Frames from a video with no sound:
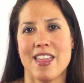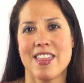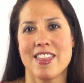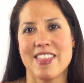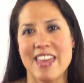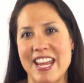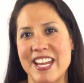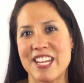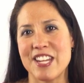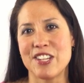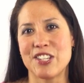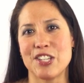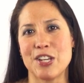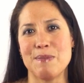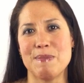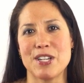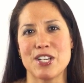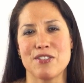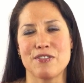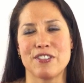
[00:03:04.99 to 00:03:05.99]
Thank you so
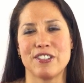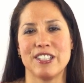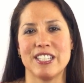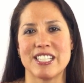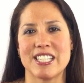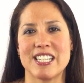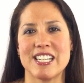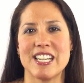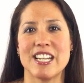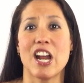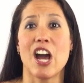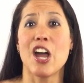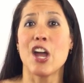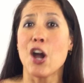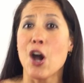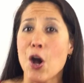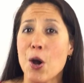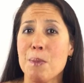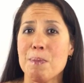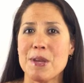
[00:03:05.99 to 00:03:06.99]
much for listening. I
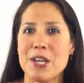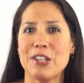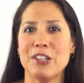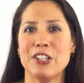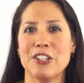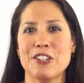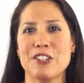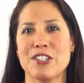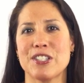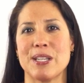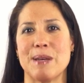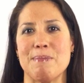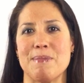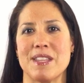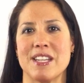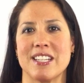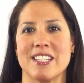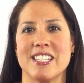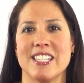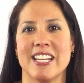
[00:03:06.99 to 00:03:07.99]
hope you learned
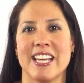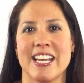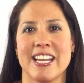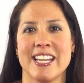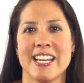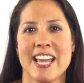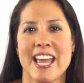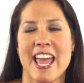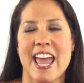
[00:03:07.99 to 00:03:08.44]
something today,